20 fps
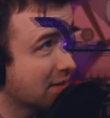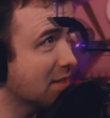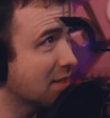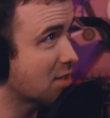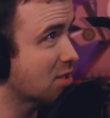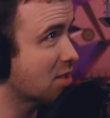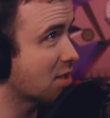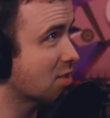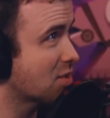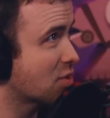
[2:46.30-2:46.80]

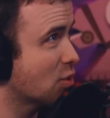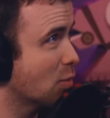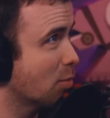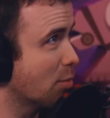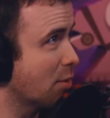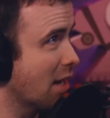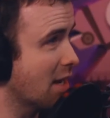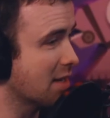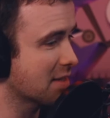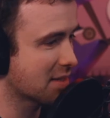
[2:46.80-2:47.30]
He's a super
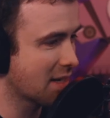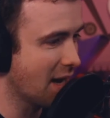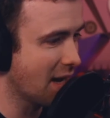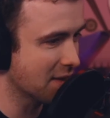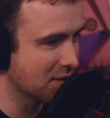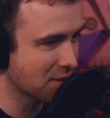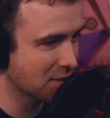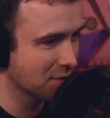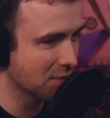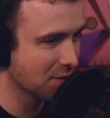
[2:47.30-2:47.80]
nice guy
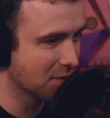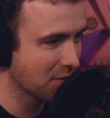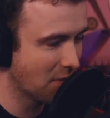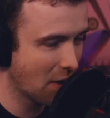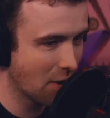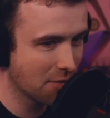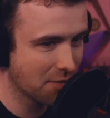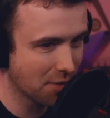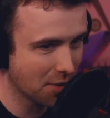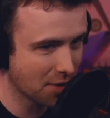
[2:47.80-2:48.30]
too.
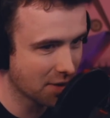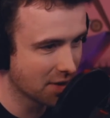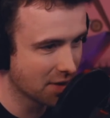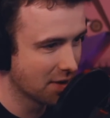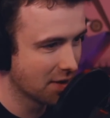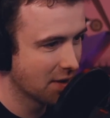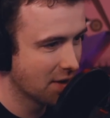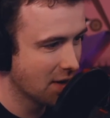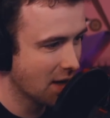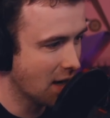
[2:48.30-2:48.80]
Very funny.
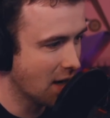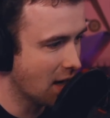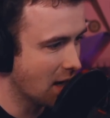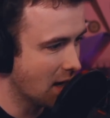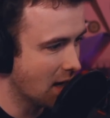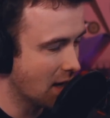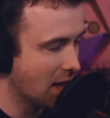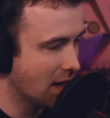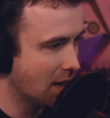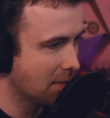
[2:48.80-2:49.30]

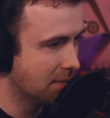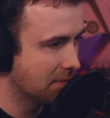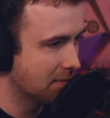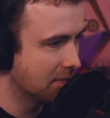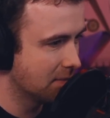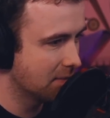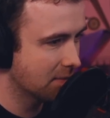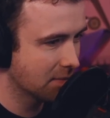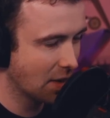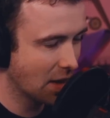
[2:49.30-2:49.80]
Um
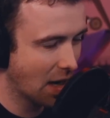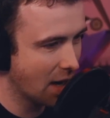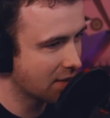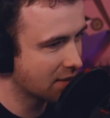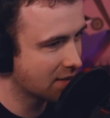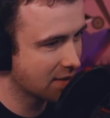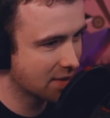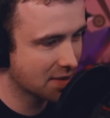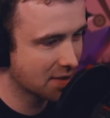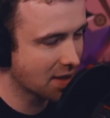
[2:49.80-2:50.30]
ah,
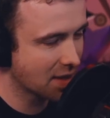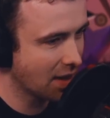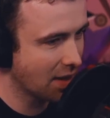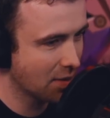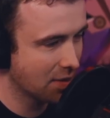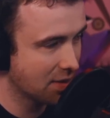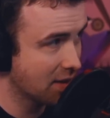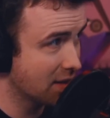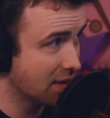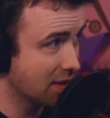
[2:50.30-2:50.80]
he's gonna
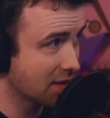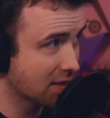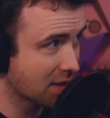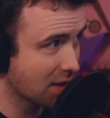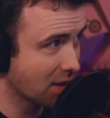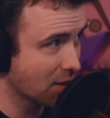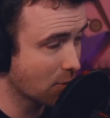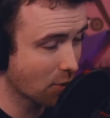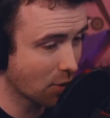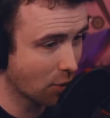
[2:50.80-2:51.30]
he is
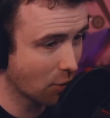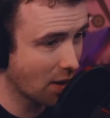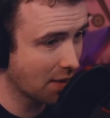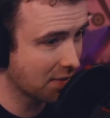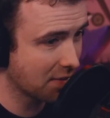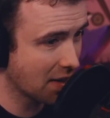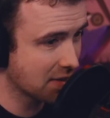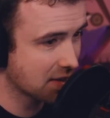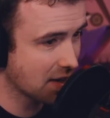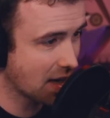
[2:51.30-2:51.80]
gonna regret
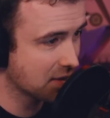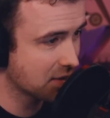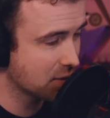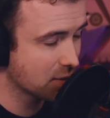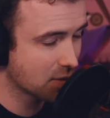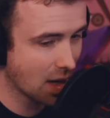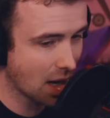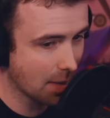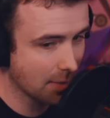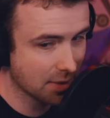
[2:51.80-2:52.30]
that tattoo
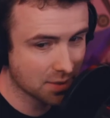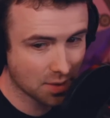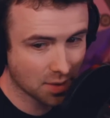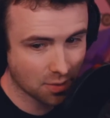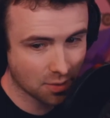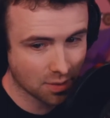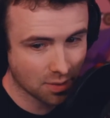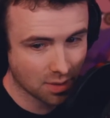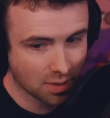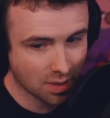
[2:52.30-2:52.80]
comment
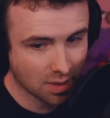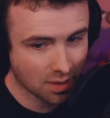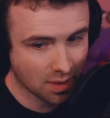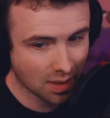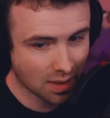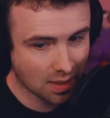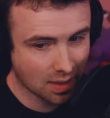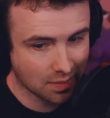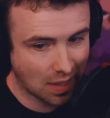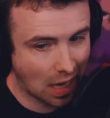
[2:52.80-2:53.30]
though
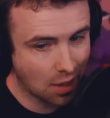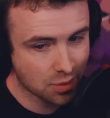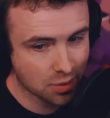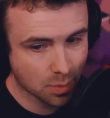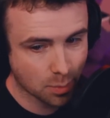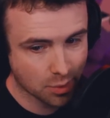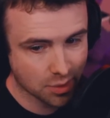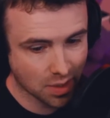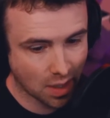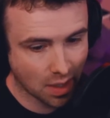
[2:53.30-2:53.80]
like a
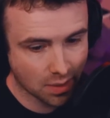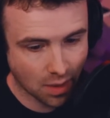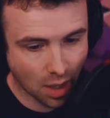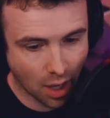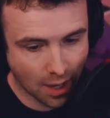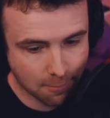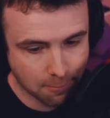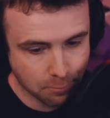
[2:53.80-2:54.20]
thousand percent. All right.